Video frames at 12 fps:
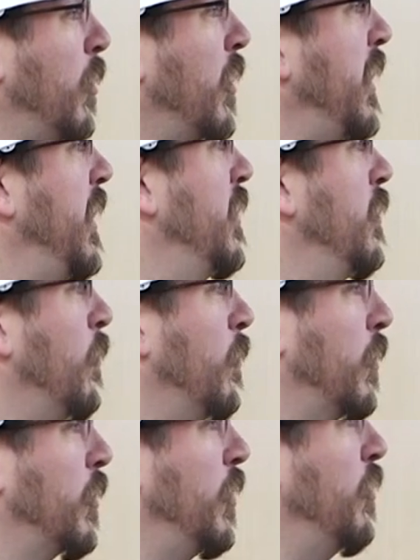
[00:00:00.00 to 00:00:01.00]
work in
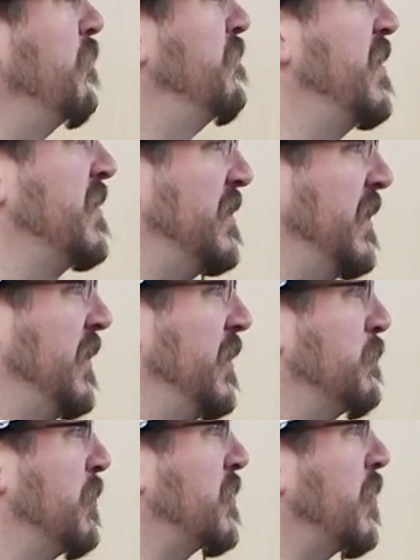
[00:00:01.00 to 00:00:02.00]
or go visit
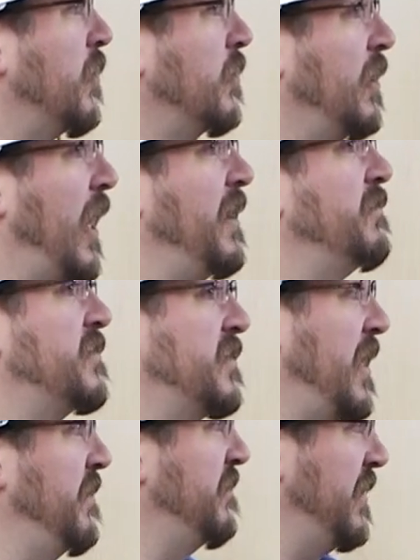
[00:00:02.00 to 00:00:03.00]
is what's called life
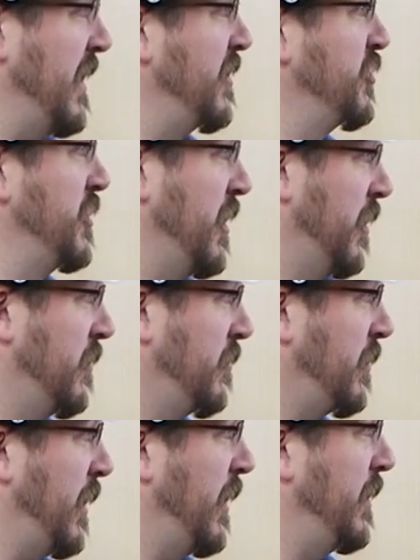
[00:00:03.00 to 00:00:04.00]
safety engineering.
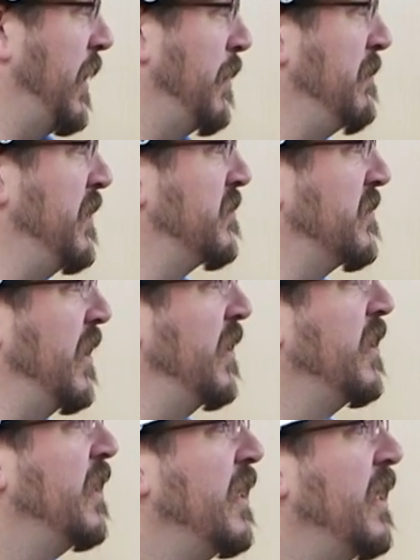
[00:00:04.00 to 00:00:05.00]
Okay, and that means that
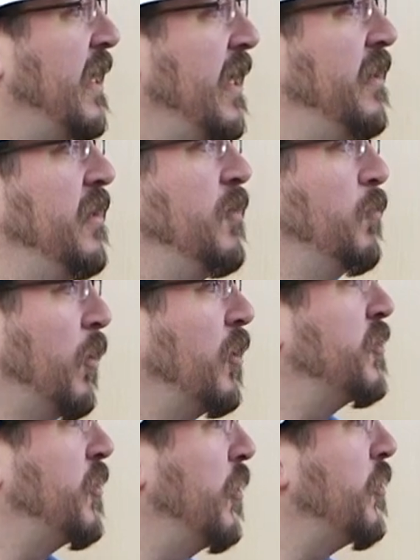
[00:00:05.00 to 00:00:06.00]
in the
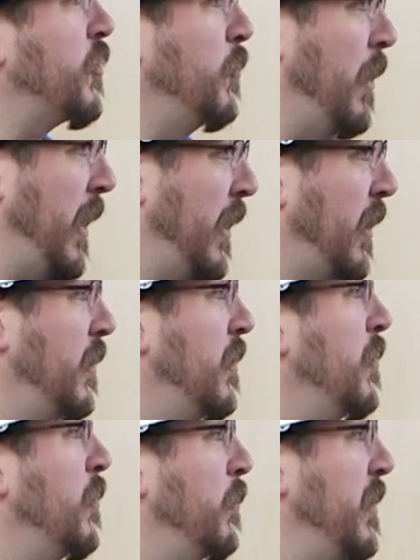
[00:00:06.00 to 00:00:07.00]
worst earthquake,
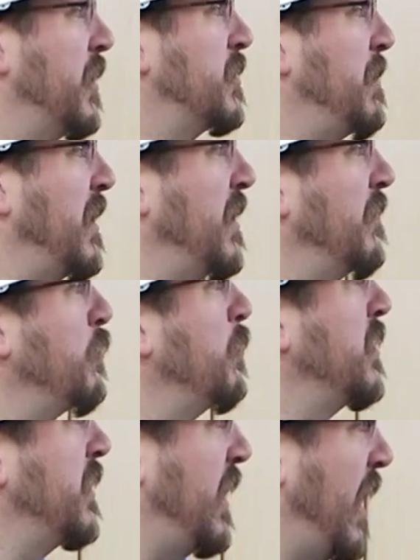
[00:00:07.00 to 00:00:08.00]
we expect
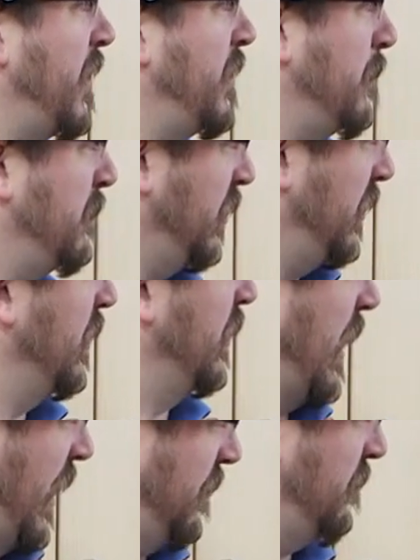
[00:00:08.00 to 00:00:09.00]
everyone to get out of that building
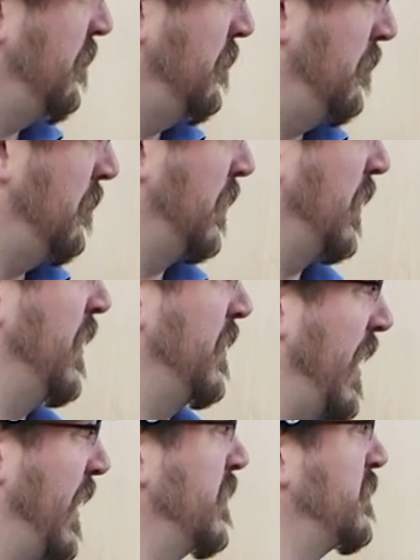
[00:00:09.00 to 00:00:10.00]
alive. Okay,
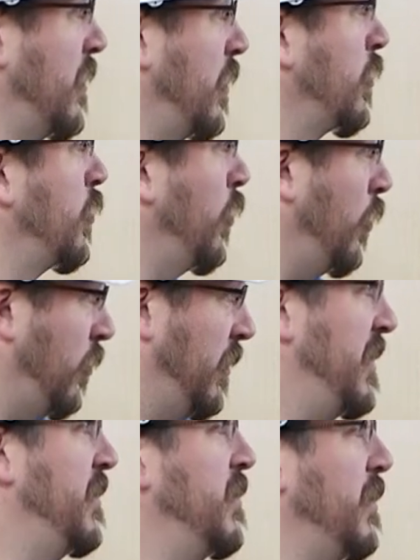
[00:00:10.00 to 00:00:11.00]
that is our goal
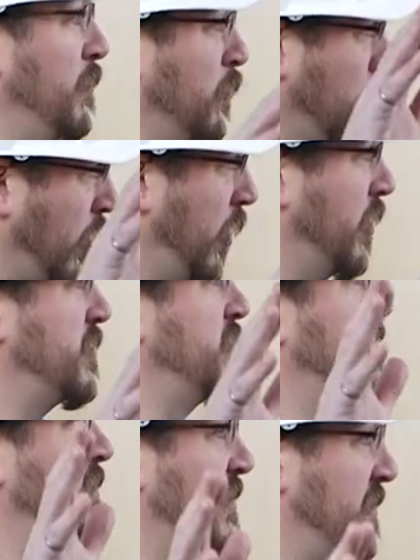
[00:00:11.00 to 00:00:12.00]
in the
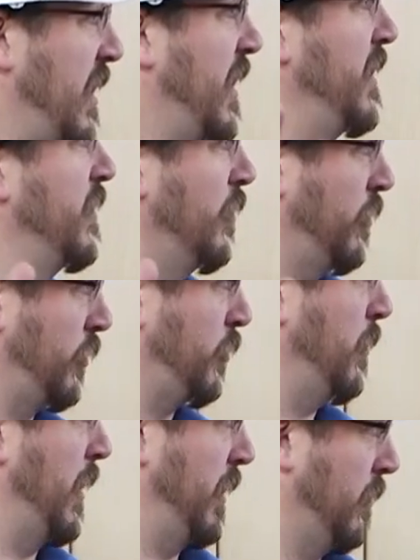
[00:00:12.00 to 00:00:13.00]
worst design
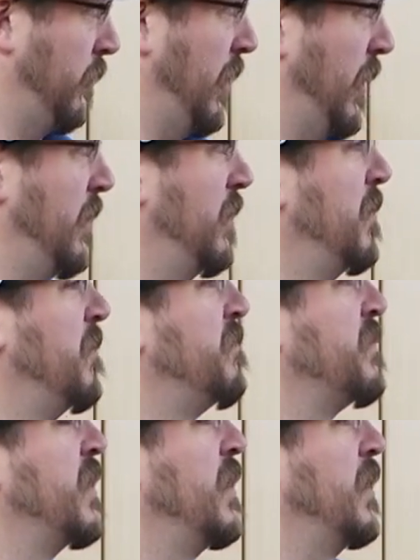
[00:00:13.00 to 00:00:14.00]
earthquake, okay?
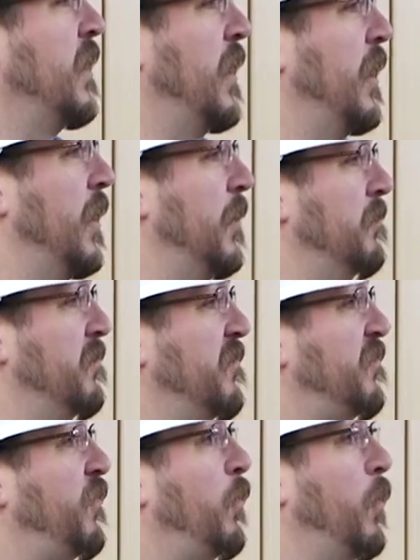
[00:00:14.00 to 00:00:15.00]
Um,
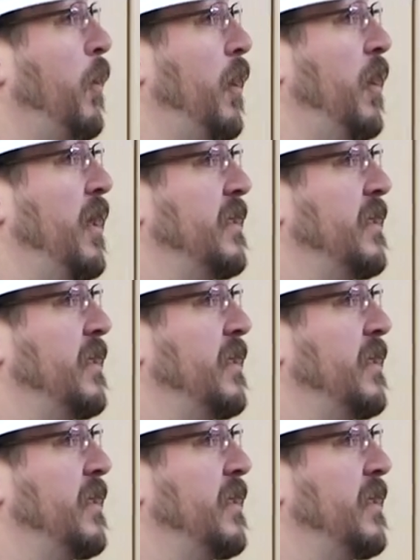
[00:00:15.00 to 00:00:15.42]
for